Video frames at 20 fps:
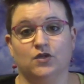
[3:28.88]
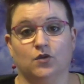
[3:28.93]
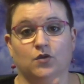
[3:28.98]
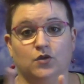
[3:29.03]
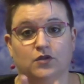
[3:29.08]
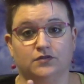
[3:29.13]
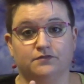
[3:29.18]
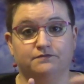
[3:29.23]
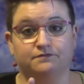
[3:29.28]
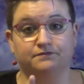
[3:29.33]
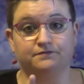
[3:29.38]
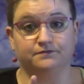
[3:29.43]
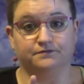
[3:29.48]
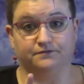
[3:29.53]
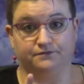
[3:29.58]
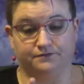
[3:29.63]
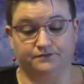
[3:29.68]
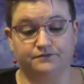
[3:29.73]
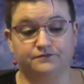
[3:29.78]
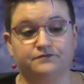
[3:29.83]
when you talk
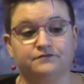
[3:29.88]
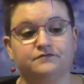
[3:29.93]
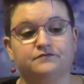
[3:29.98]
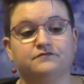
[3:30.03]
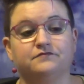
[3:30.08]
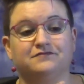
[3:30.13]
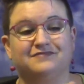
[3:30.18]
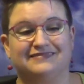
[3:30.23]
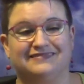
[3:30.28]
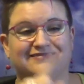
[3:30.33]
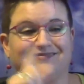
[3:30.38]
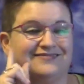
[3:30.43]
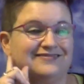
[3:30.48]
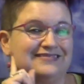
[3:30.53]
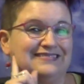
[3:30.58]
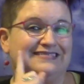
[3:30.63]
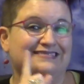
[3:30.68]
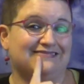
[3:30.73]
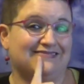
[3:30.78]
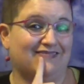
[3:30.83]
about the
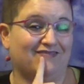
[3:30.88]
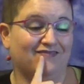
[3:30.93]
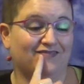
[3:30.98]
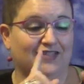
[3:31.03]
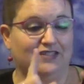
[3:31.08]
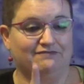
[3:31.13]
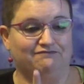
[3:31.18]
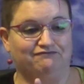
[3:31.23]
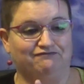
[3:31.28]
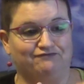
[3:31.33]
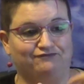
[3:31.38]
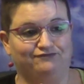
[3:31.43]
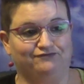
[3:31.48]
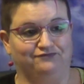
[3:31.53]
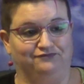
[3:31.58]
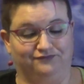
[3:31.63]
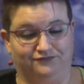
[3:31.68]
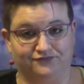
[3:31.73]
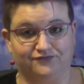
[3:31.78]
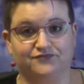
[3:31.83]
different perspectives, I'm going to
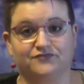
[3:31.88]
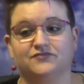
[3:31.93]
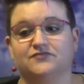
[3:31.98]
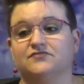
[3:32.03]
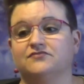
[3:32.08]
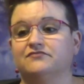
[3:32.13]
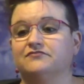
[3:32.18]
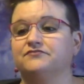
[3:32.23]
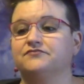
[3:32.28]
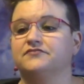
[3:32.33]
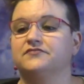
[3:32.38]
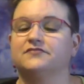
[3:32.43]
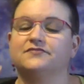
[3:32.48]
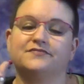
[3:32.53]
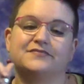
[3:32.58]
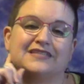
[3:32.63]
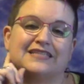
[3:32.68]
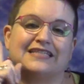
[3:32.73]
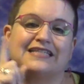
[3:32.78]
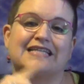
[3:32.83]
talk about two
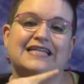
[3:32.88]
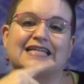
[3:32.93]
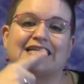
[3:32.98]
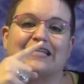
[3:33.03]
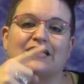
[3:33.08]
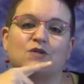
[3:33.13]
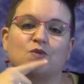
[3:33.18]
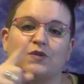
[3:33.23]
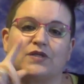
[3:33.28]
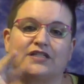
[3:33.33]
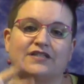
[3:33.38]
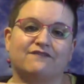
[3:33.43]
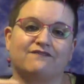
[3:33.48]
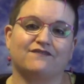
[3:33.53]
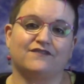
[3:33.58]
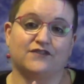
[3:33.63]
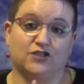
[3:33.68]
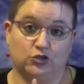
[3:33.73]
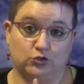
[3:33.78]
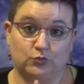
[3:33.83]
distinct perspectives.
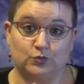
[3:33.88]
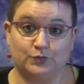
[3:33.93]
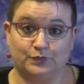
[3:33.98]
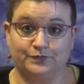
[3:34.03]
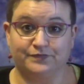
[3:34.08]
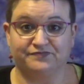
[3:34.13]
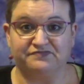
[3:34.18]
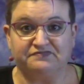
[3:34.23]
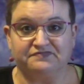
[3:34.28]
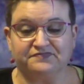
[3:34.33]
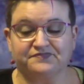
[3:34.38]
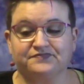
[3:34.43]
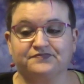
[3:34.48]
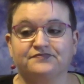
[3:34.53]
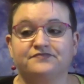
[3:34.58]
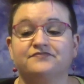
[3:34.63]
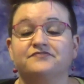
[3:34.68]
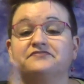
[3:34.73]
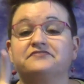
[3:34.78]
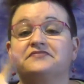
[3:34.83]
I'm going to talk about the hearing
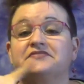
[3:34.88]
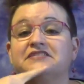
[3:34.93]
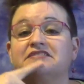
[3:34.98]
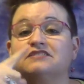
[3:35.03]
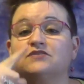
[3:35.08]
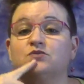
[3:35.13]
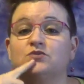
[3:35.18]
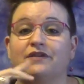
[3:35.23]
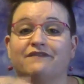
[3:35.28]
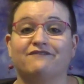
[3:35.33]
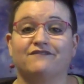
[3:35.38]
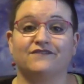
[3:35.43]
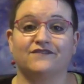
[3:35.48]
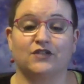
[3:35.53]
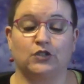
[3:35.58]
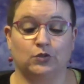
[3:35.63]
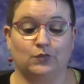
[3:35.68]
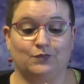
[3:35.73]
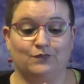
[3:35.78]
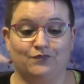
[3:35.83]
view versus
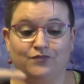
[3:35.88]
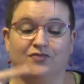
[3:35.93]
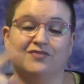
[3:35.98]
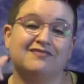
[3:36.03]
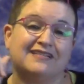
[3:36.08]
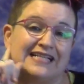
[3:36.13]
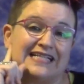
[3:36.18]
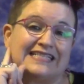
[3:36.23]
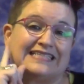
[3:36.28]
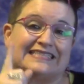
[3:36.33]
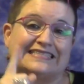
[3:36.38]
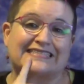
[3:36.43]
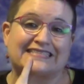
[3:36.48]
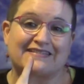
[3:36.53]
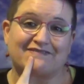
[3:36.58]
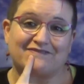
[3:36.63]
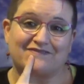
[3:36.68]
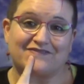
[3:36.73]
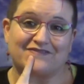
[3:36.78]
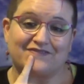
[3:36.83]
the deaf view.
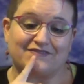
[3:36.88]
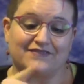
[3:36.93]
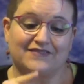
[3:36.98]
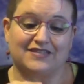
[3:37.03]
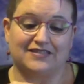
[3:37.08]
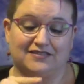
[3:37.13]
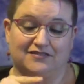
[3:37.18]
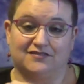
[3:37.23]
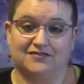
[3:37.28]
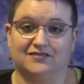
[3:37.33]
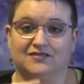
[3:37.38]
So the